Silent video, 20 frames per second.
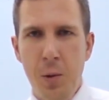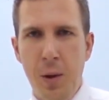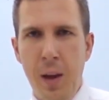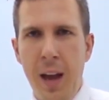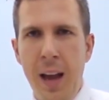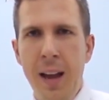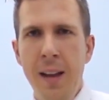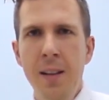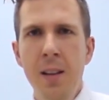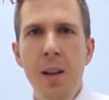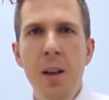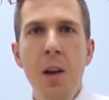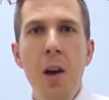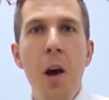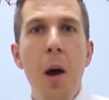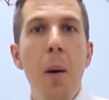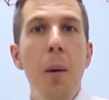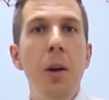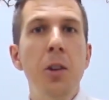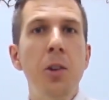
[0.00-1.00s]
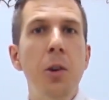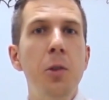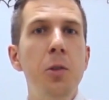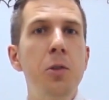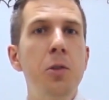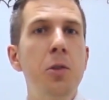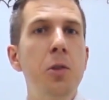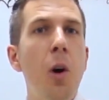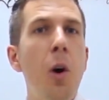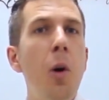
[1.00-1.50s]
Okay?
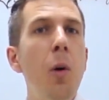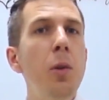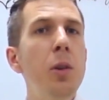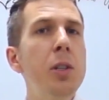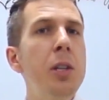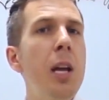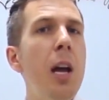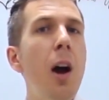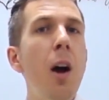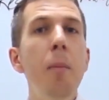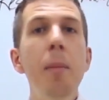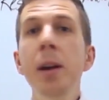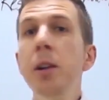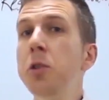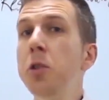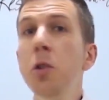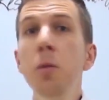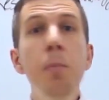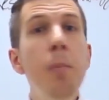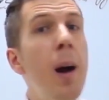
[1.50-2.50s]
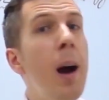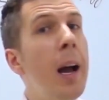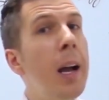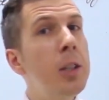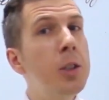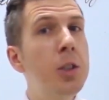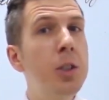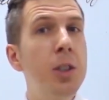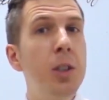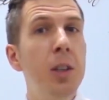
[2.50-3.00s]
So don't tell me too
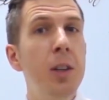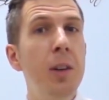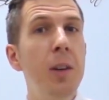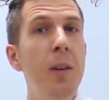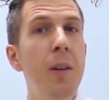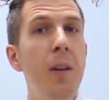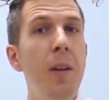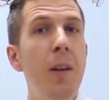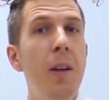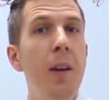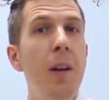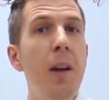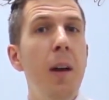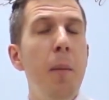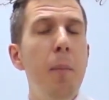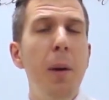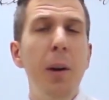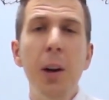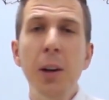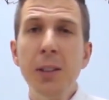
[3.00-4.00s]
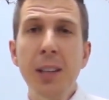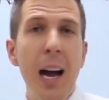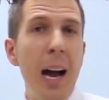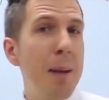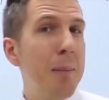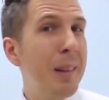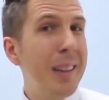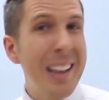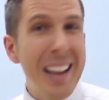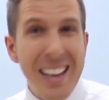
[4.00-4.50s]
much because
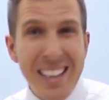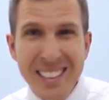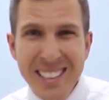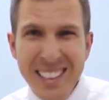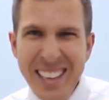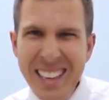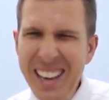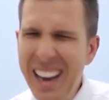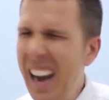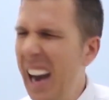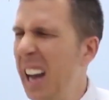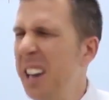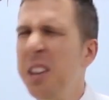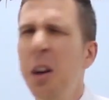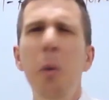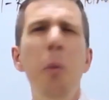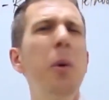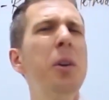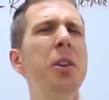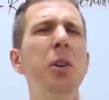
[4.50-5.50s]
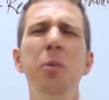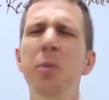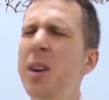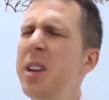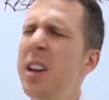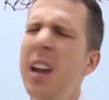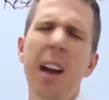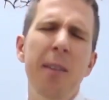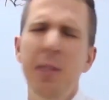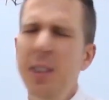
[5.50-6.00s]
I'm lazy. I don't want to
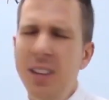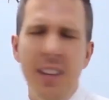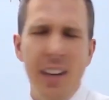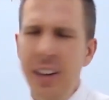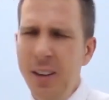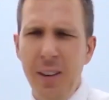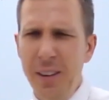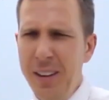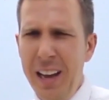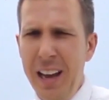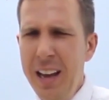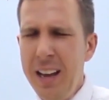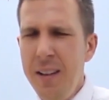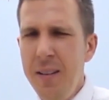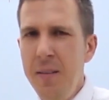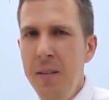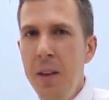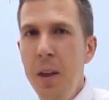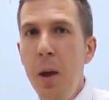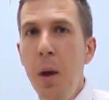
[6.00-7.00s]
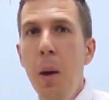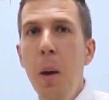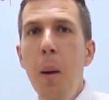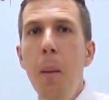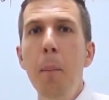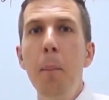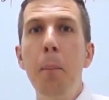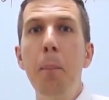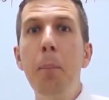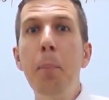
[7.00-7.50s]
read everything, okay?
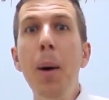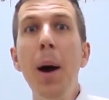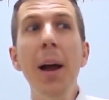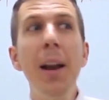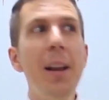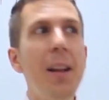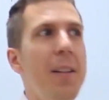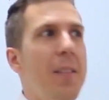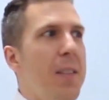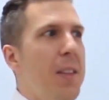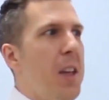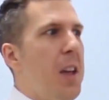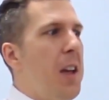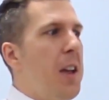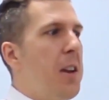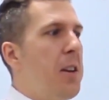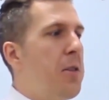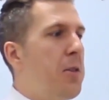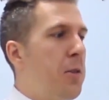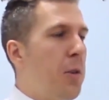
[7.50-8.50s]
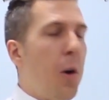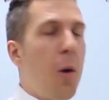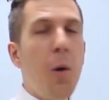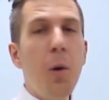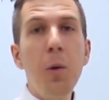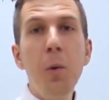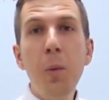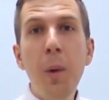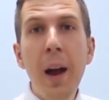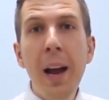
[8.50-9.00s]
But
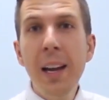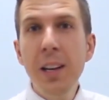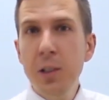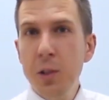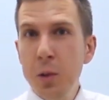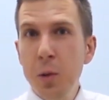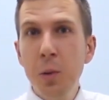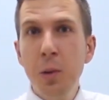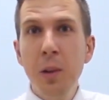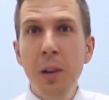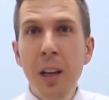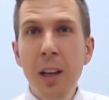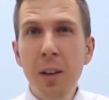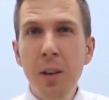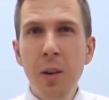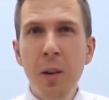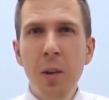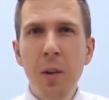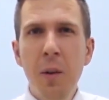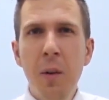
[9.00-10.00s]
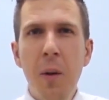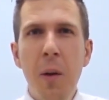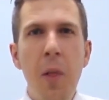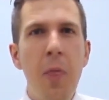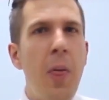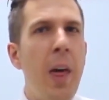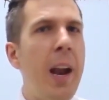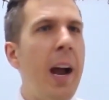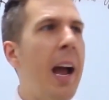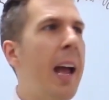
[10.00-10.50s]
don't write too
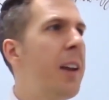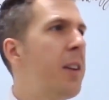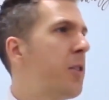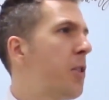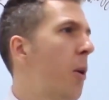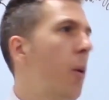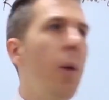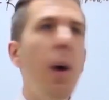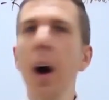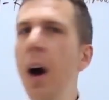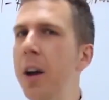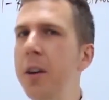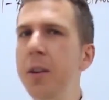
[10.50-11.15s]
little that I don't